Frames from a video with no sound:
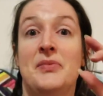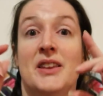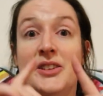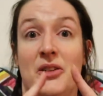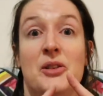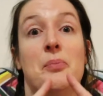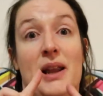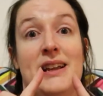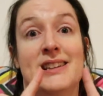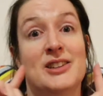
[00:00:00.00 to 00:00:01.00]
So the
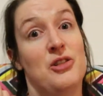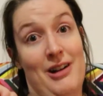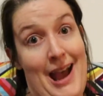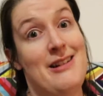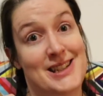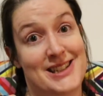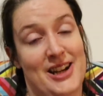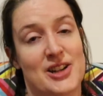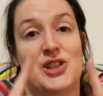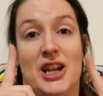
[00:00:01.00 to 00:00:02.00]
places you're allowed to
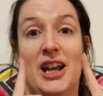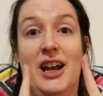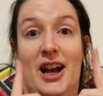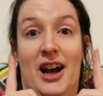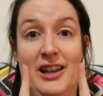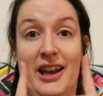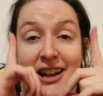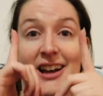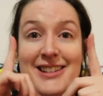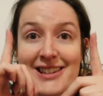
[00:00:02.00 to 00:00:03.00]
touch it are
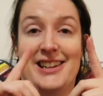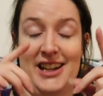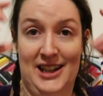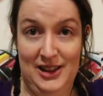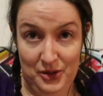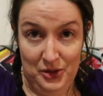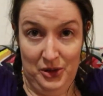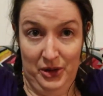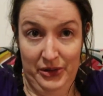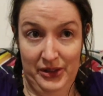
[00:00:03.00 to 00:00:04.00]
like underneath
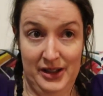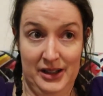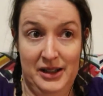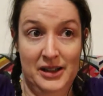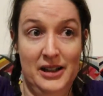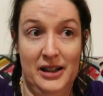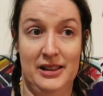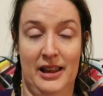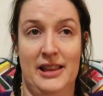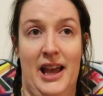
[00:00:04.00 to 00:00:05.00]
or on the
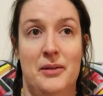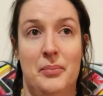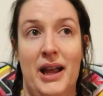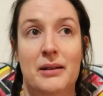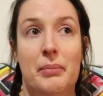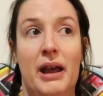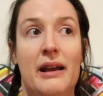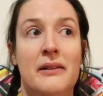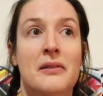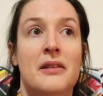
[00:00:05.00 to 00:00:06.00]
like the headband bit.